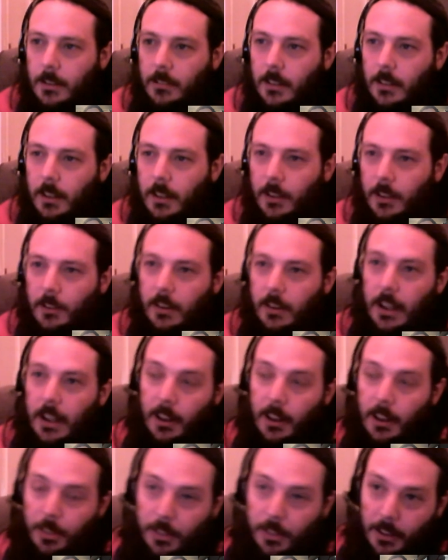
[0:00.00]
I agree,
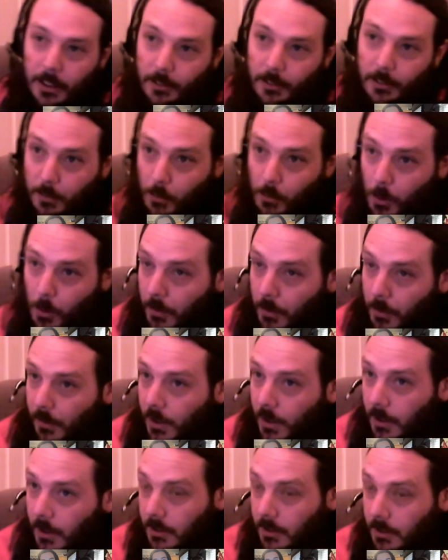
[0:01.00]
and I think from what we've
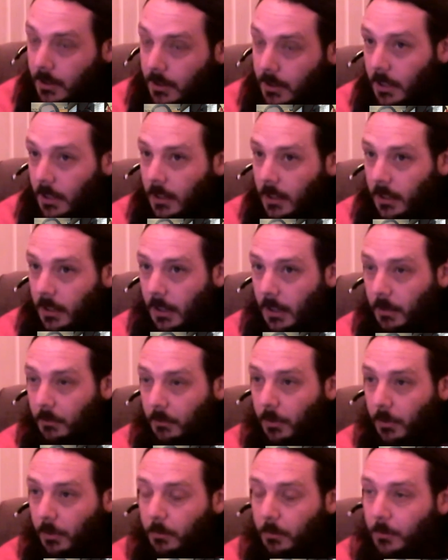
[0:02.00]
heard
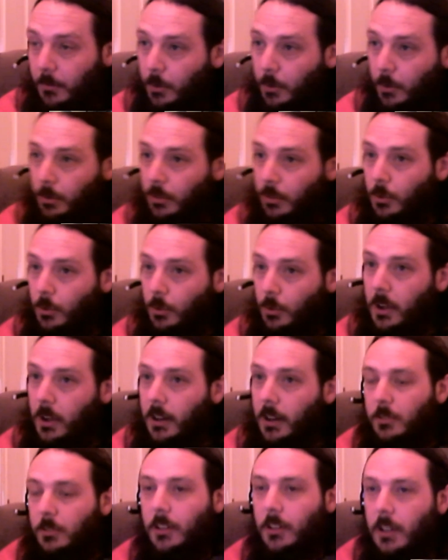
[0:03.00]
from sources quite
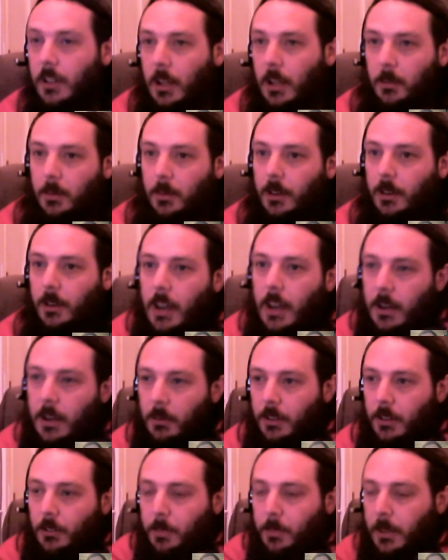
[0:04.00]
close to the club, and
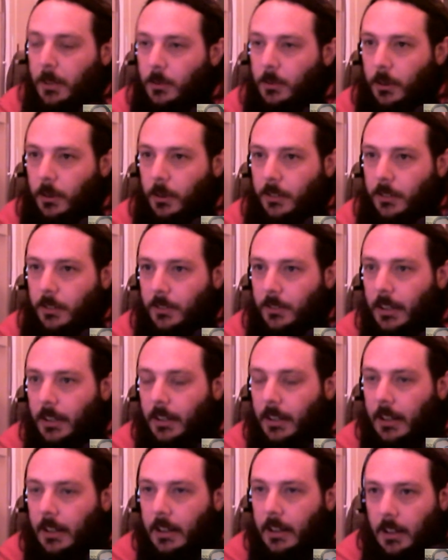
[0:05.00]
anyone you speak to, Arsene
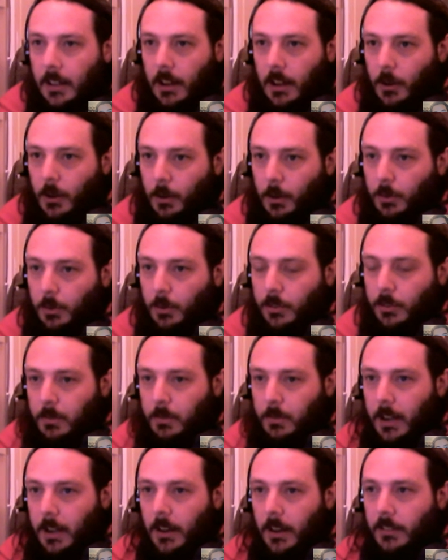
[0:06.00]
Wenger holds
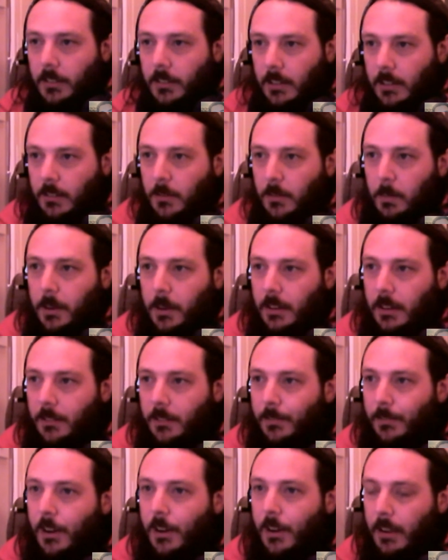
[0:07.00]
Mikel Arteta's
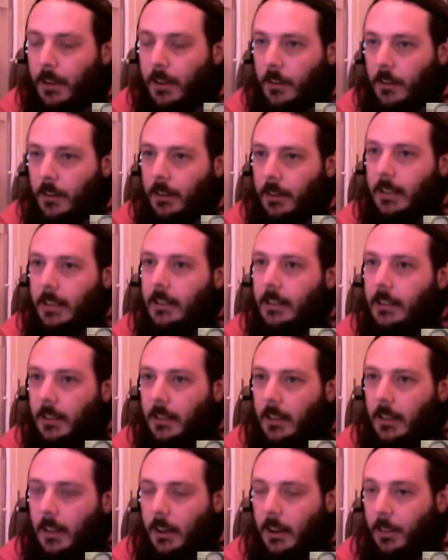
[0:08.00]
opinion very highly.
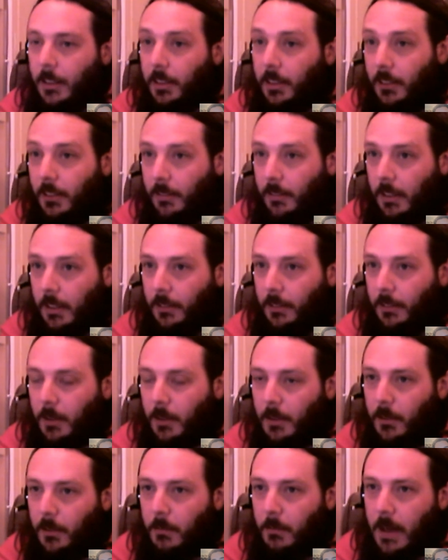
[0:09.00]
And I think
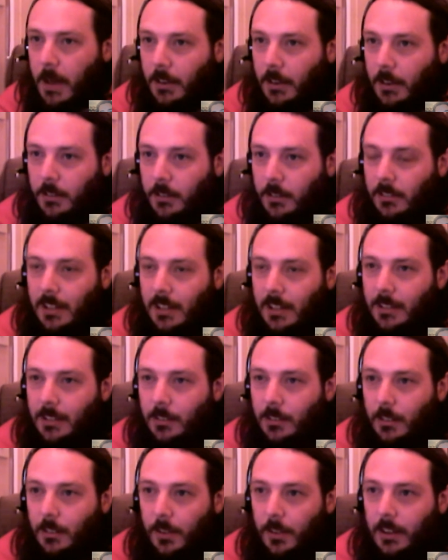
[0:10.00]
if a man as
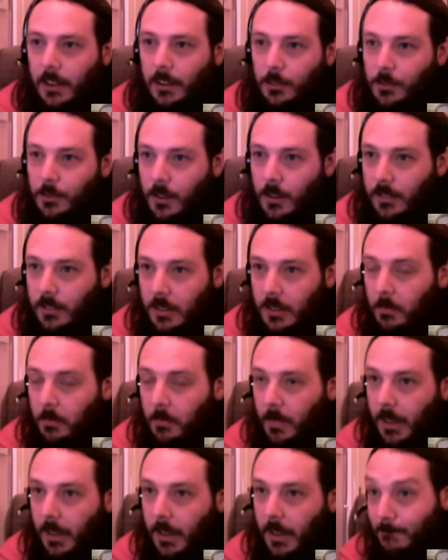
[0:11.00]
intelligent as Wenger trusts
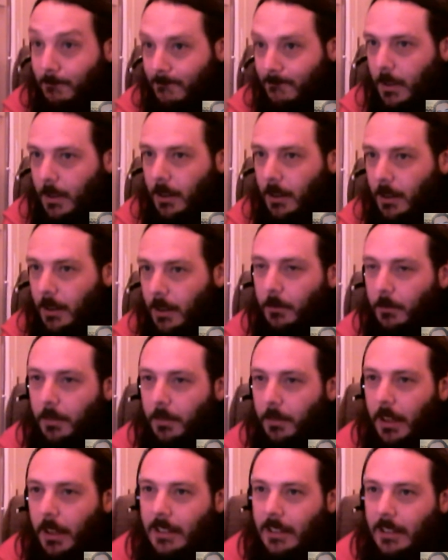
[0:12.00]
him, then
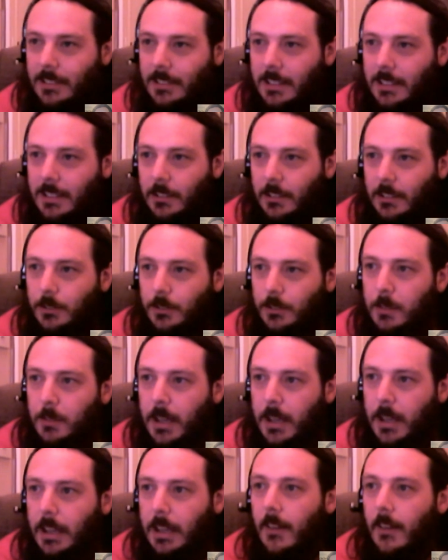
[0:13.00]
that says a lot to me.